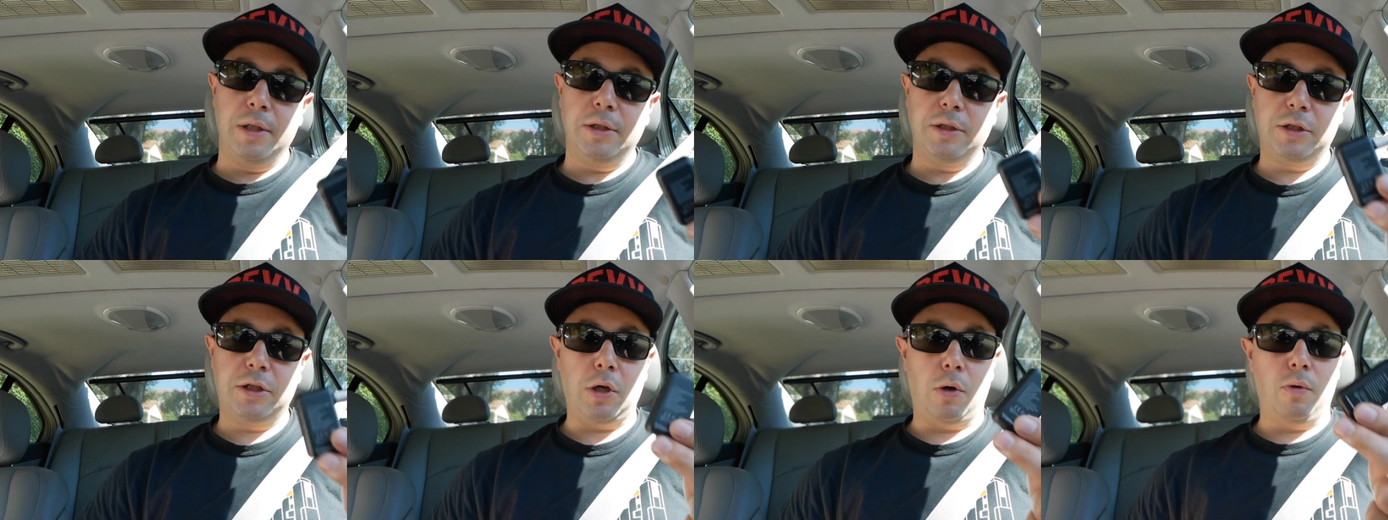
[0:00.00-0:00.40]

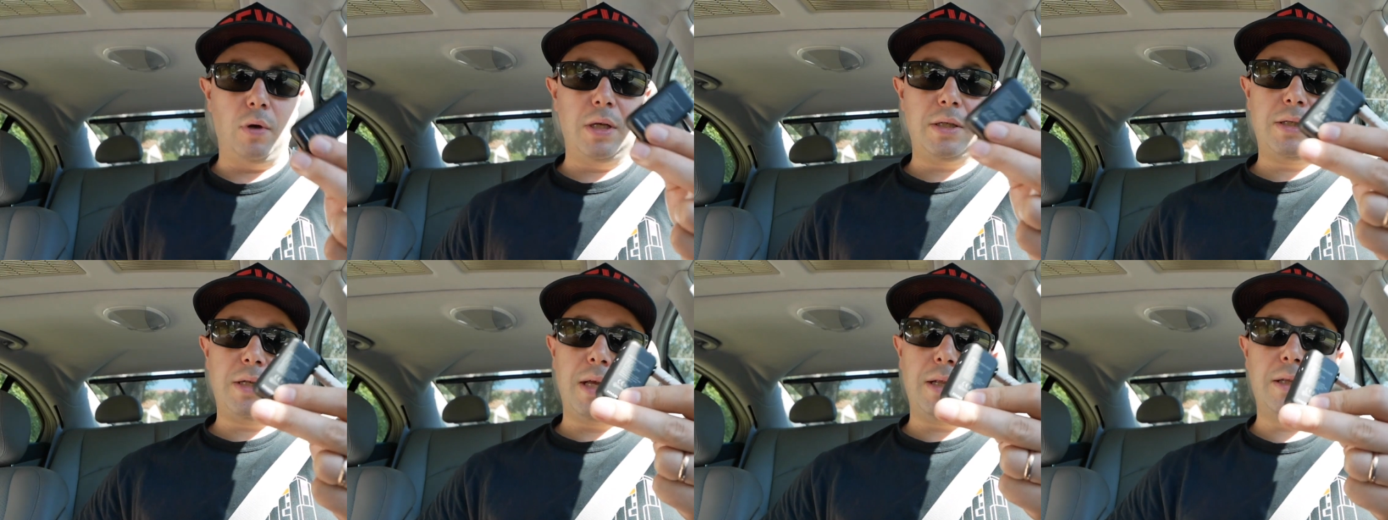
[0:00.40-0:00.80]
So
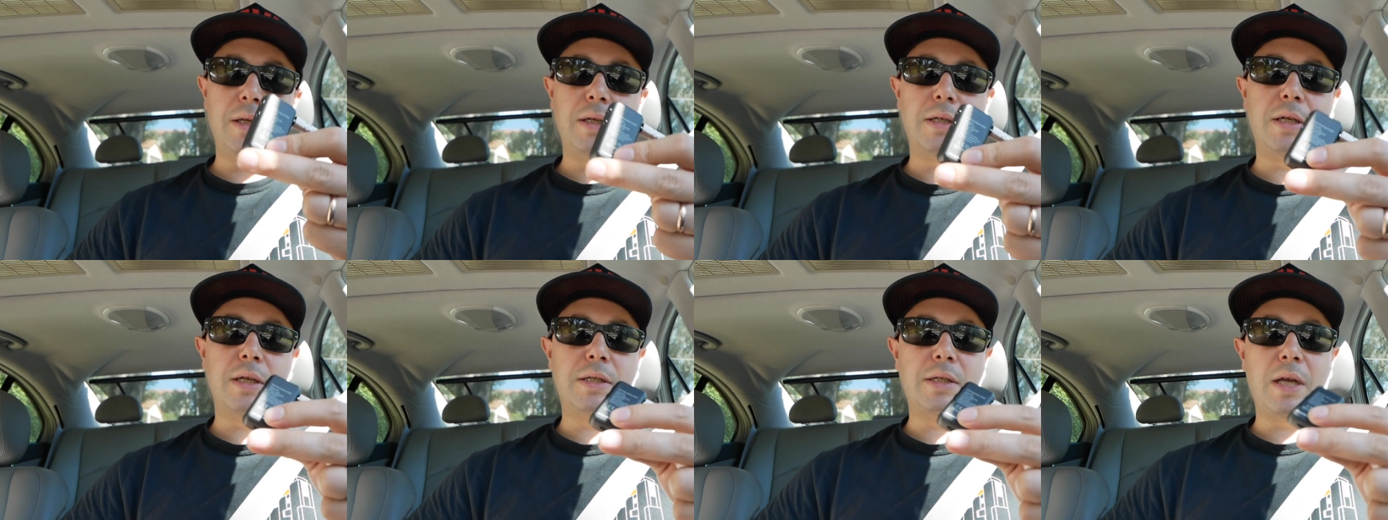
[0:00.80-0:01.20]
let's set
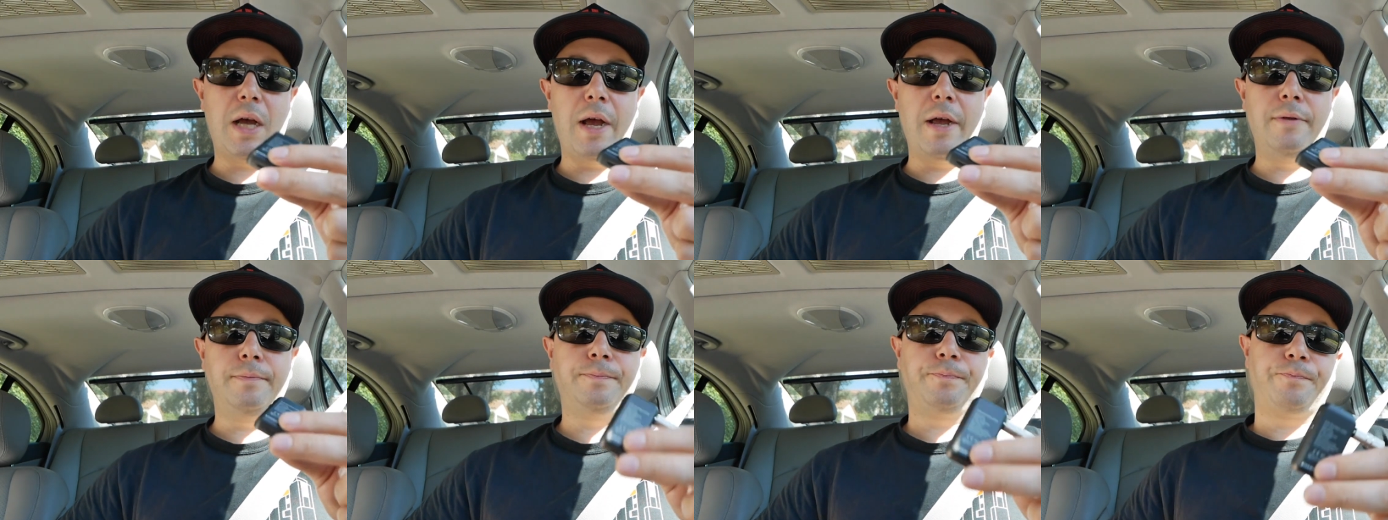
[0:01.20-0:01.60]
this
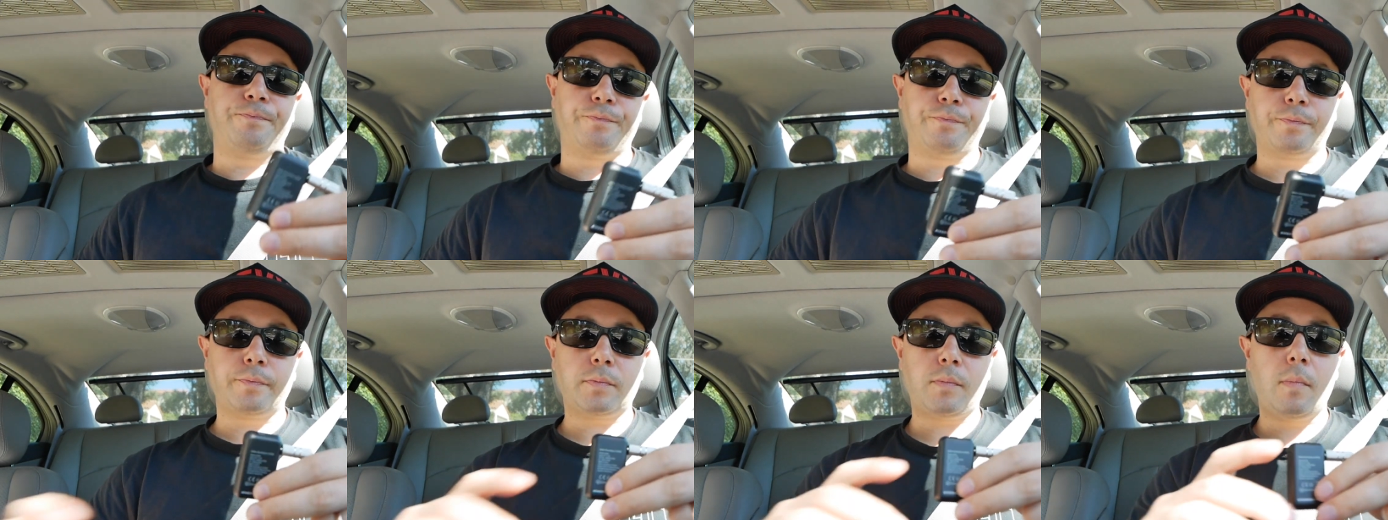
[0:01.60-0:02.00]
aside
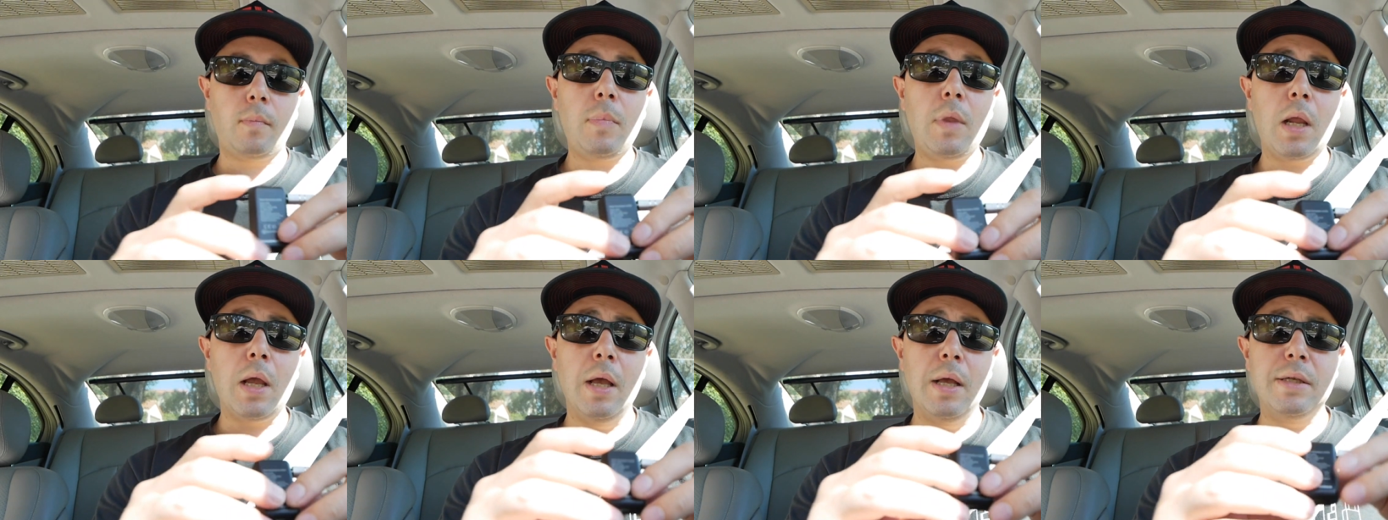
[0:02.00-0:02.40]

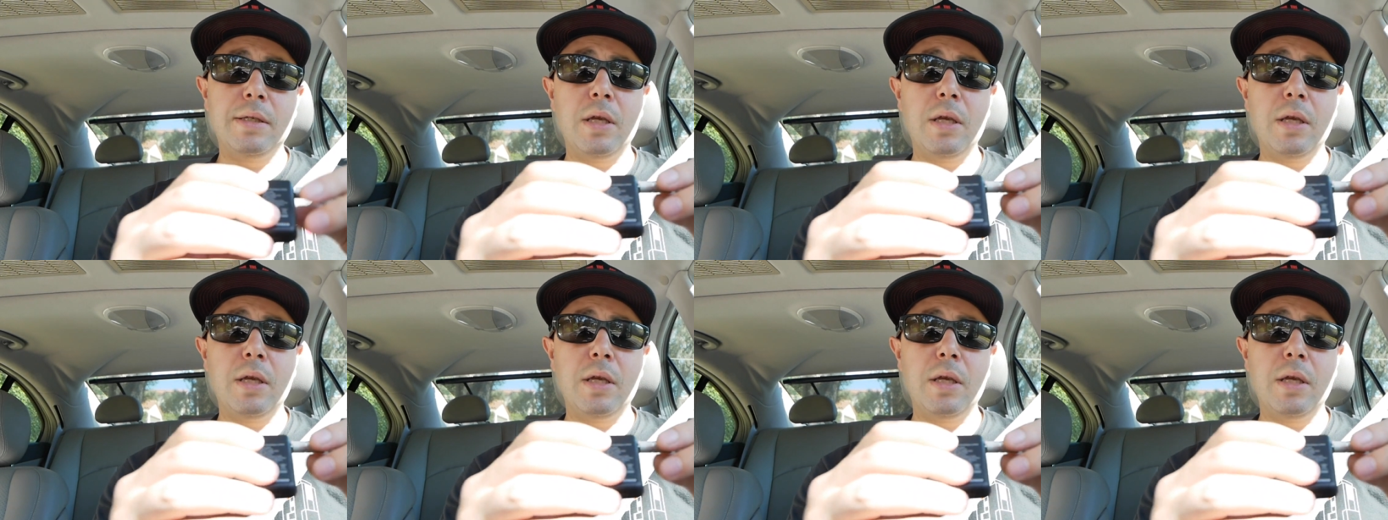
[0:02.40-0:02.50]
and